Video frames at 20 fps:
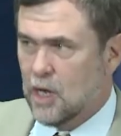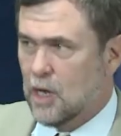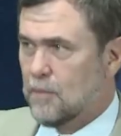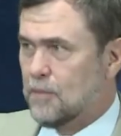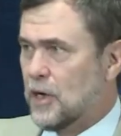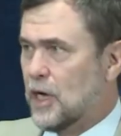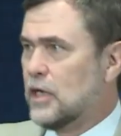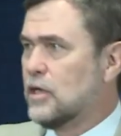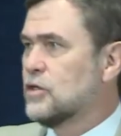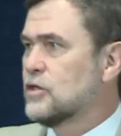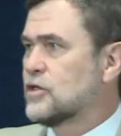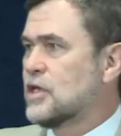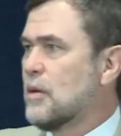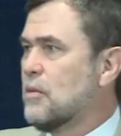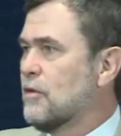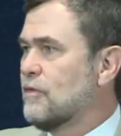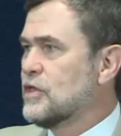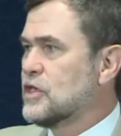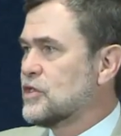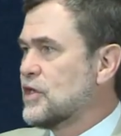But some
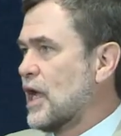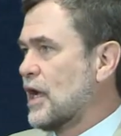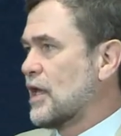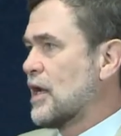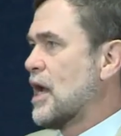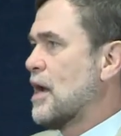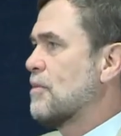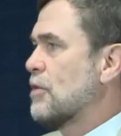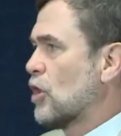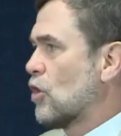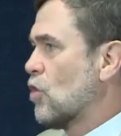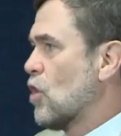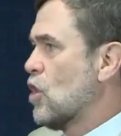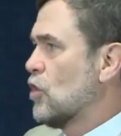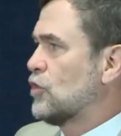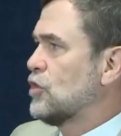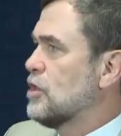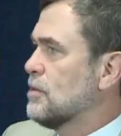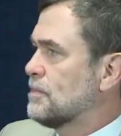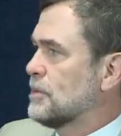of this economic
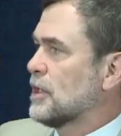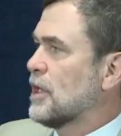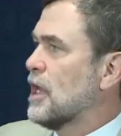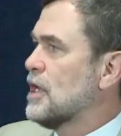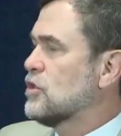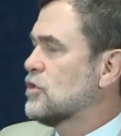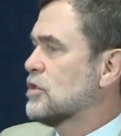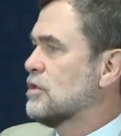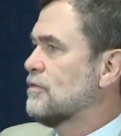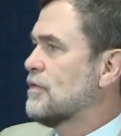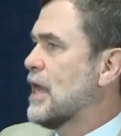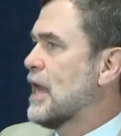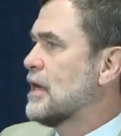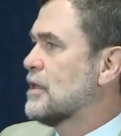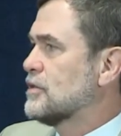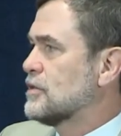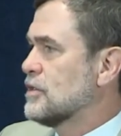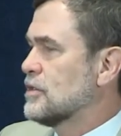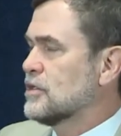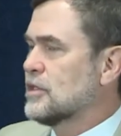growth, the implication of that
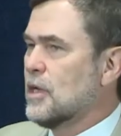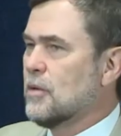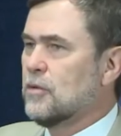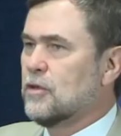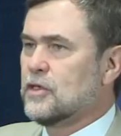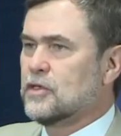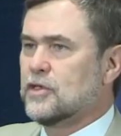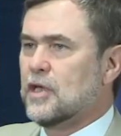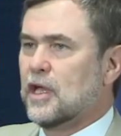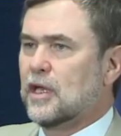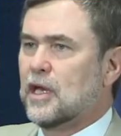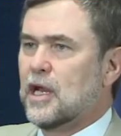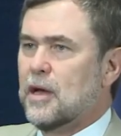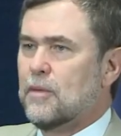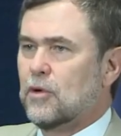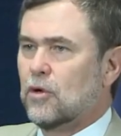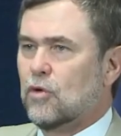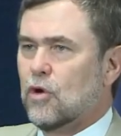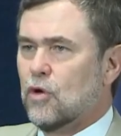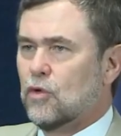is that some of this
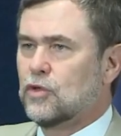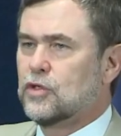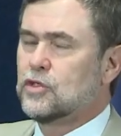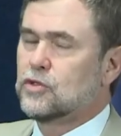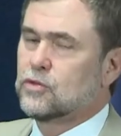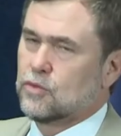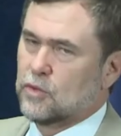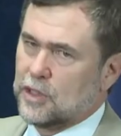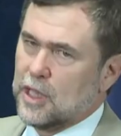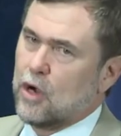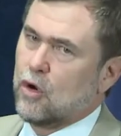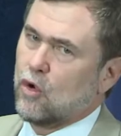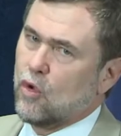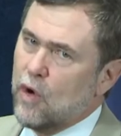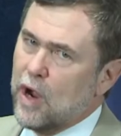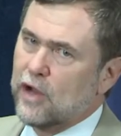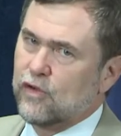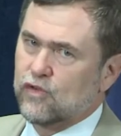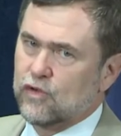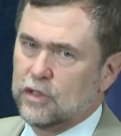economic growth is without
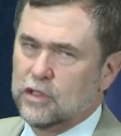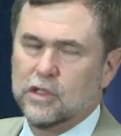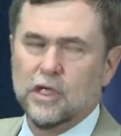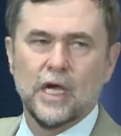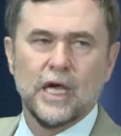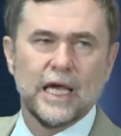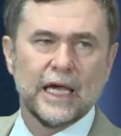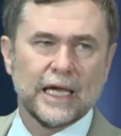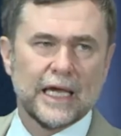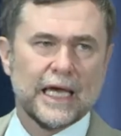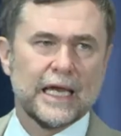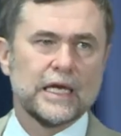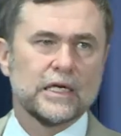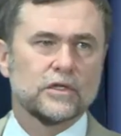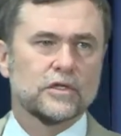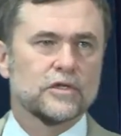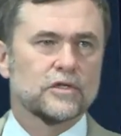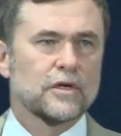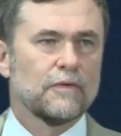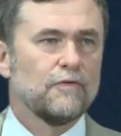question getting
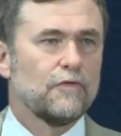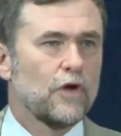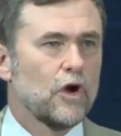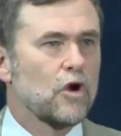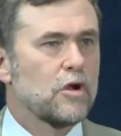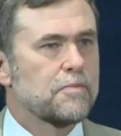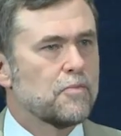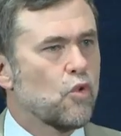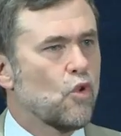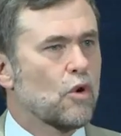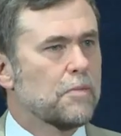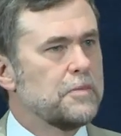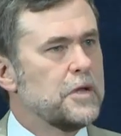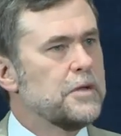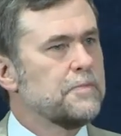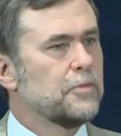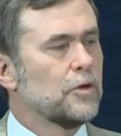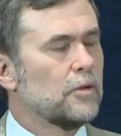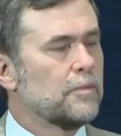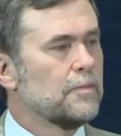to some very poor
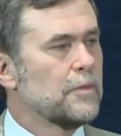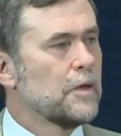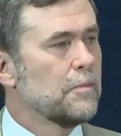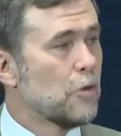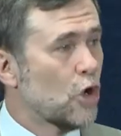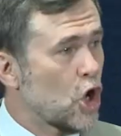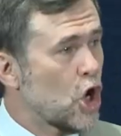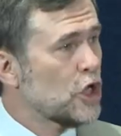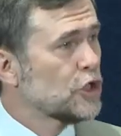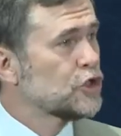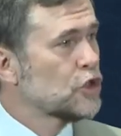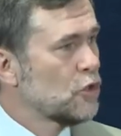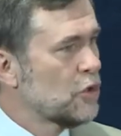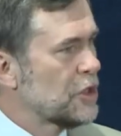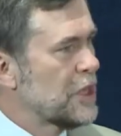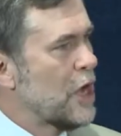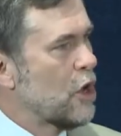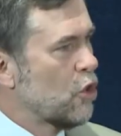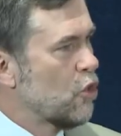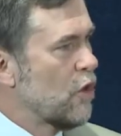people. But also
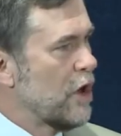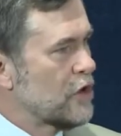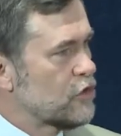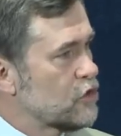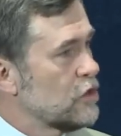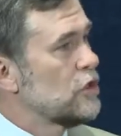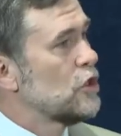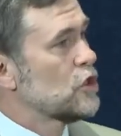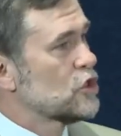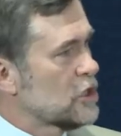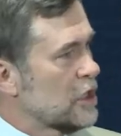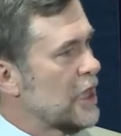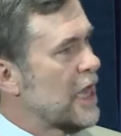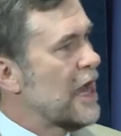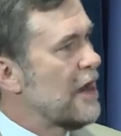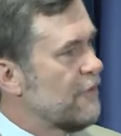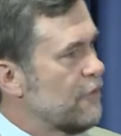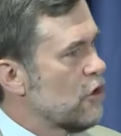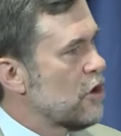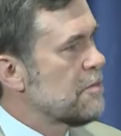without question, there's a
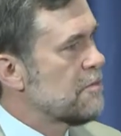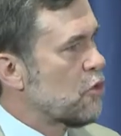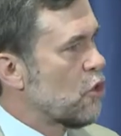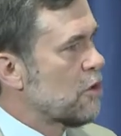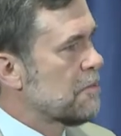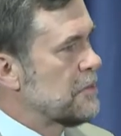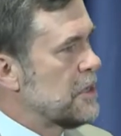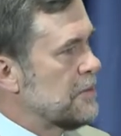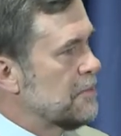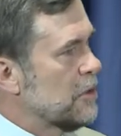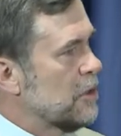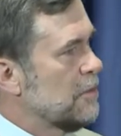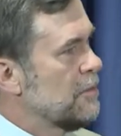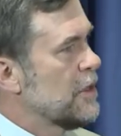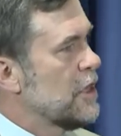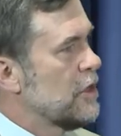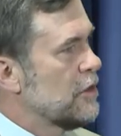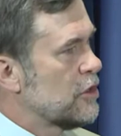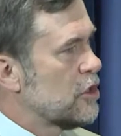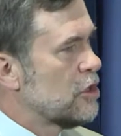lot of very poor people
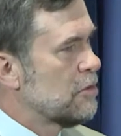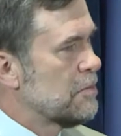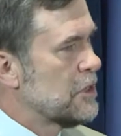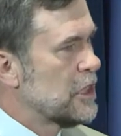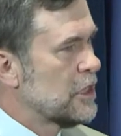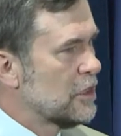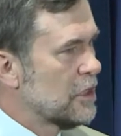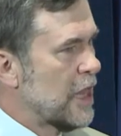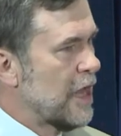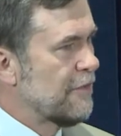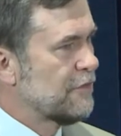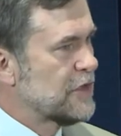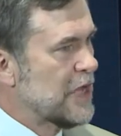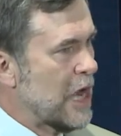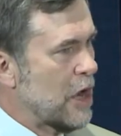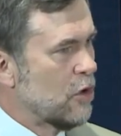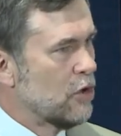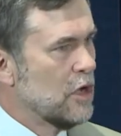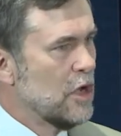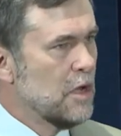that are being left
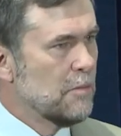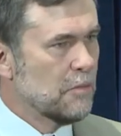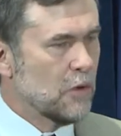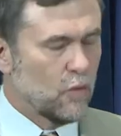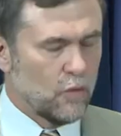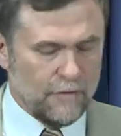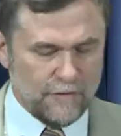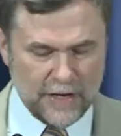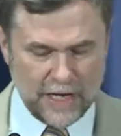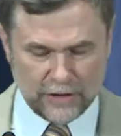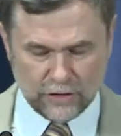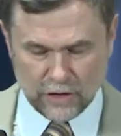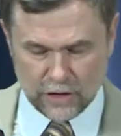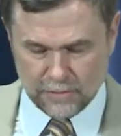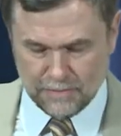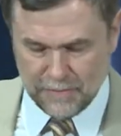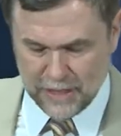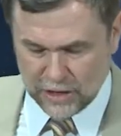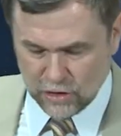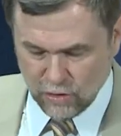out. But we've got this
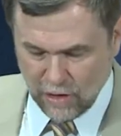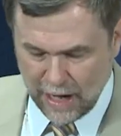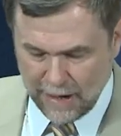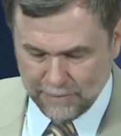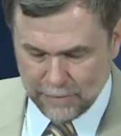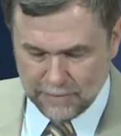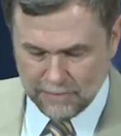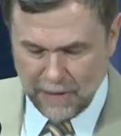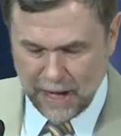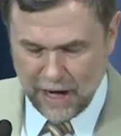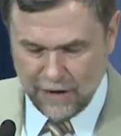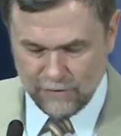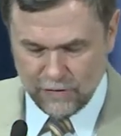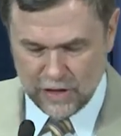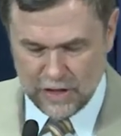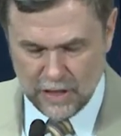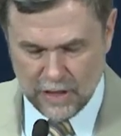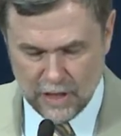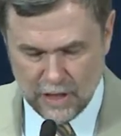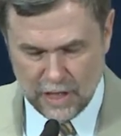big drop in
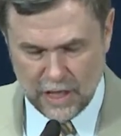poverty.